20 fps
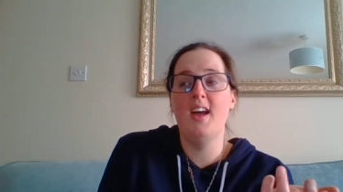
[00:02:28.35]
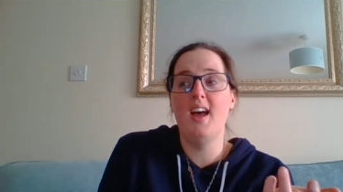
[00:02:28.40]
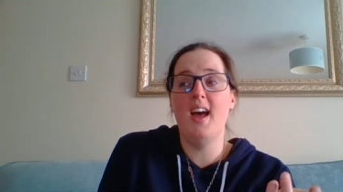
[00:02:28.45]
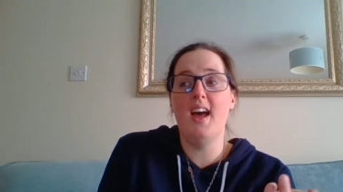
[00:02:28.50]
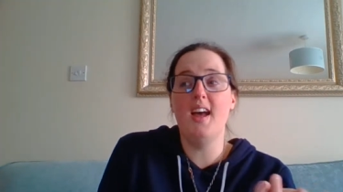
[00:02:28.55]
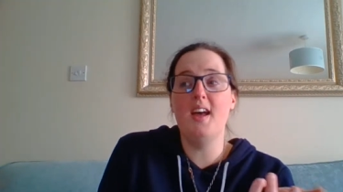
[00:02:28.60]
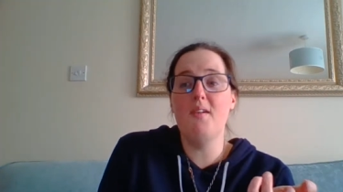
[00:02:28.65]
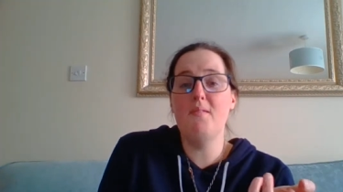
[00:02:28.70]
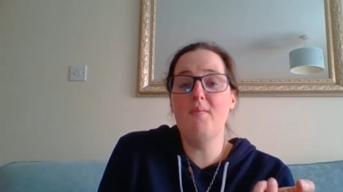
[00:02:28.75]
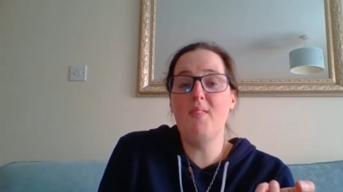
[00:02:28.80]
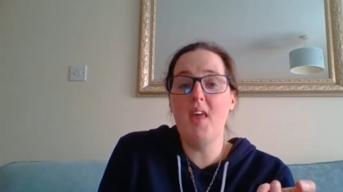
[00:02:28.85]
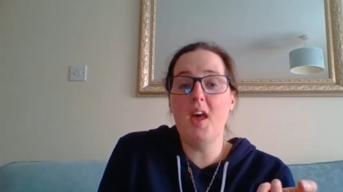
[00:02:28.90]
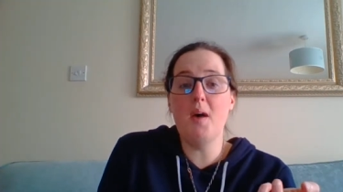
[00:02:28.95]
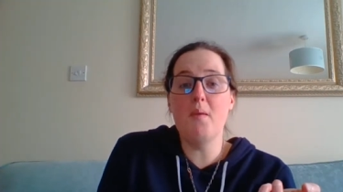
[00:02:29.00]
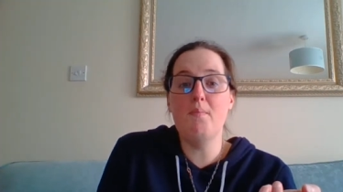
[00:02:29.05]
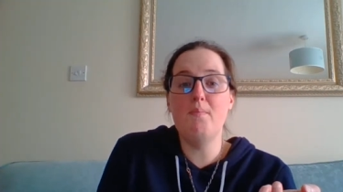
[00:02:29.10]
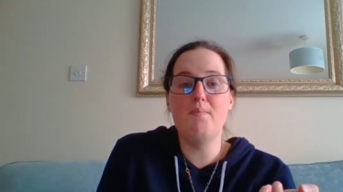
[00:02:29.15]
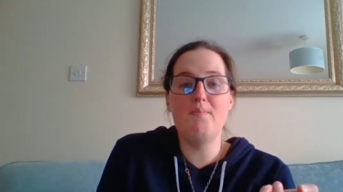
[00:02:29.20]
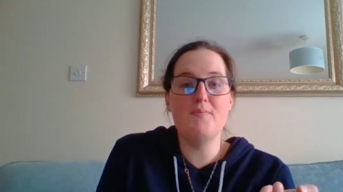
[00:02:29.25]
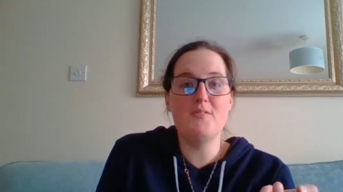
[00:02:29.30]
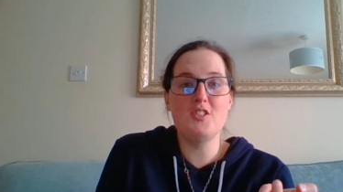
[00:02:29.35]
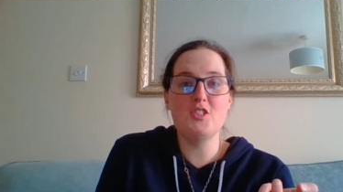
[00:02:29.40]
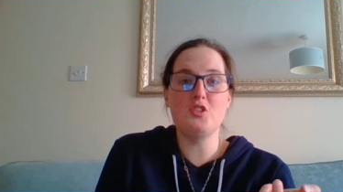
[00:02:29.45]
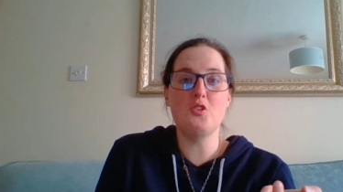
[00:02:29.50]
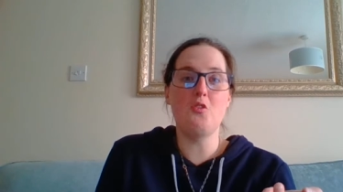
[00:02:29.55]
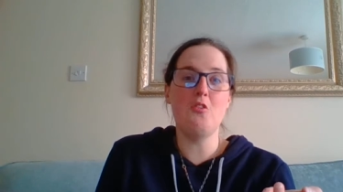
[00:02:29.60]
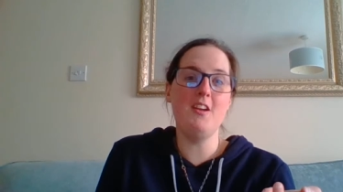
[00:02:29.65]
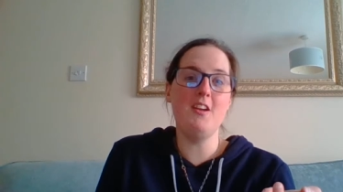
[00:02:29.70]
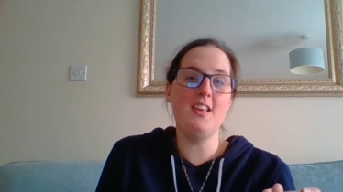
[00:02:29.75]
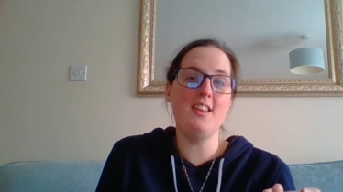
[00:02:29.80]
a, a
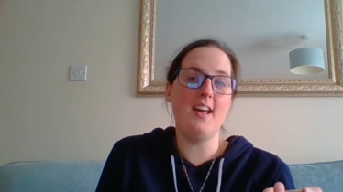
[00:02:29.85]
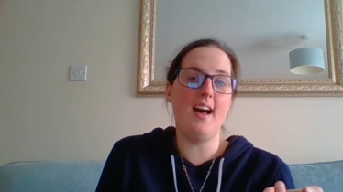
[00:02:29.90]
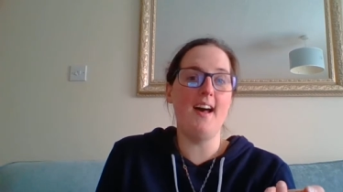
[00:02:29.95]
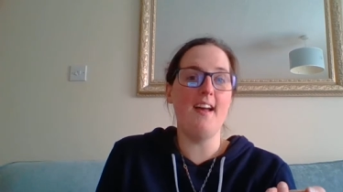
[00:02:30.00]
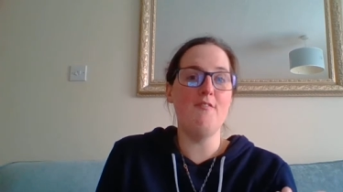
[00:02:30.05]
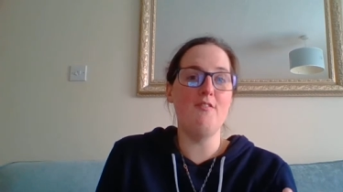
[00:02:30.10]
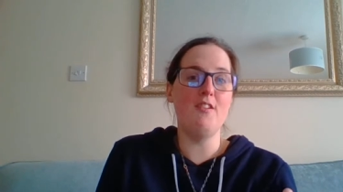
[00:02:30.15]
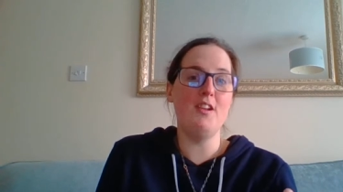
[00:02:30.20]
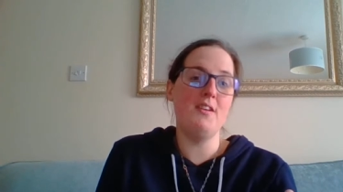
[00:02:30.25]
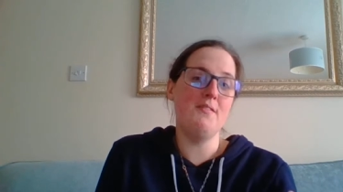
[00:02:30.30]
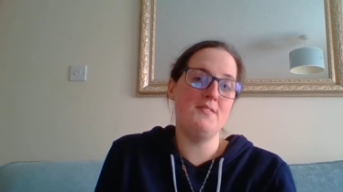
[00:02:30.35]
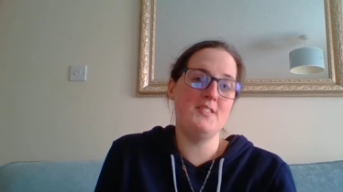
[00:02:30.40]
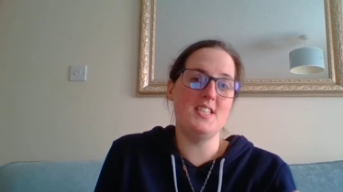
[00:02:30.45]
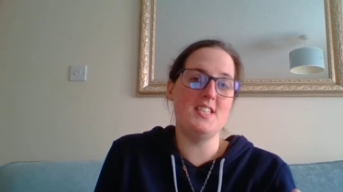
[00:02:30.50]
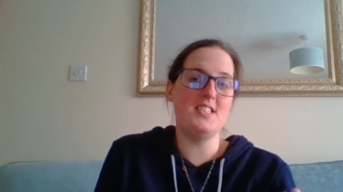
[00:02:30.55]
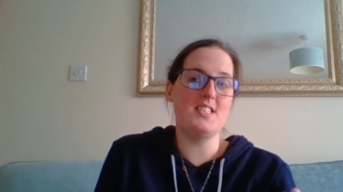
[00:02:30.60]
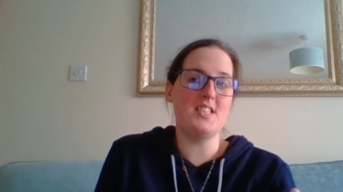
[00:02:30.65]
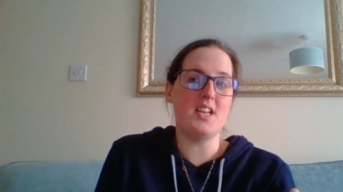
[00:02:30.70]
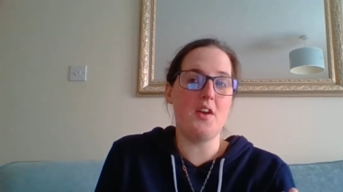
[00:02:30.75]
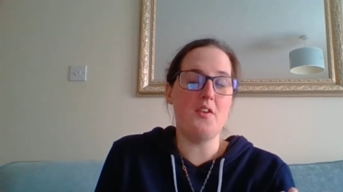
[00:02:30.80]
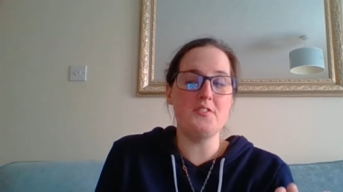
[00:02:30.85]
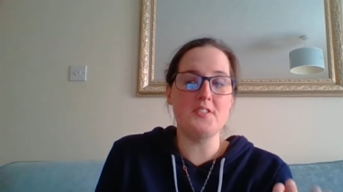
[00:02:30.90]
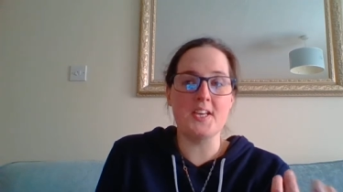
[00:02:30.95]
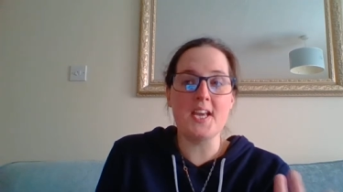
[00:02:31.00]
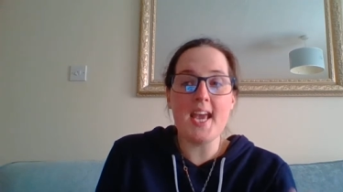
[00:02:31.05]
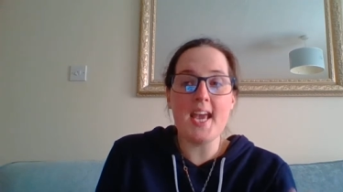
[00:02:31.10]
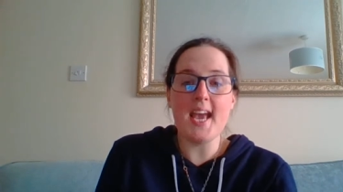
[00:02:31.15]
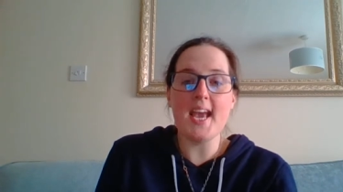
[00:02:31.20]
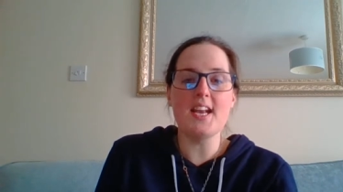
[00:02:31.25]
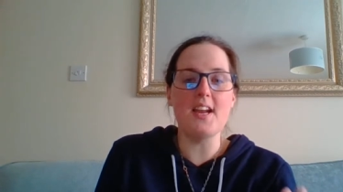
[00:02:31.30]
story that I've loved since I was a kid.